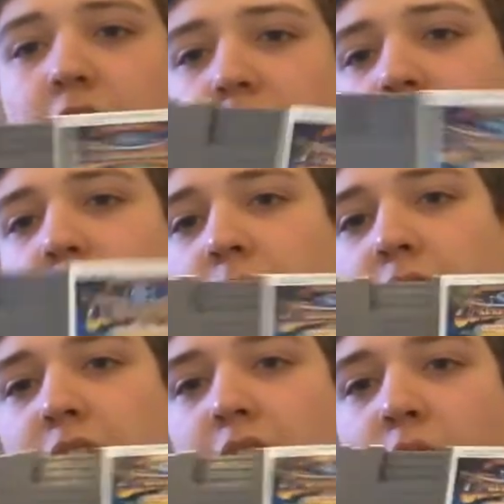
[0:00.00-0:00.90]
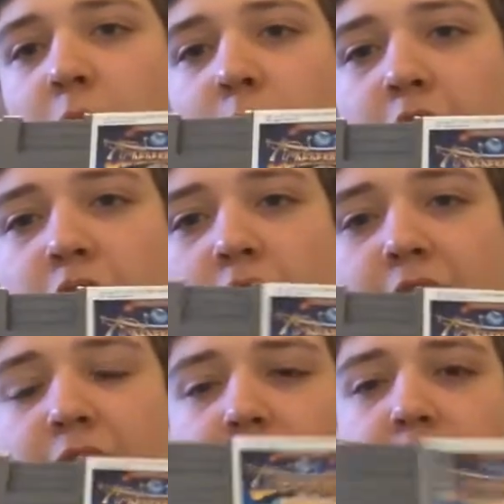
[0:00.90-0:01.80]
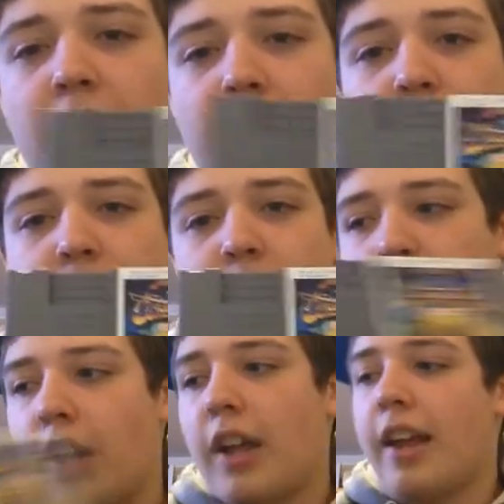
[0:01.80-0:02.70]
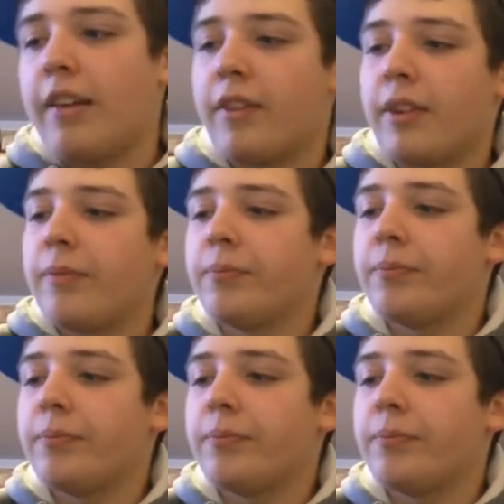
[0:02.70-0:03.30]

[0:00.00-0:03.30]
So this is a good one to track down if you do not have it.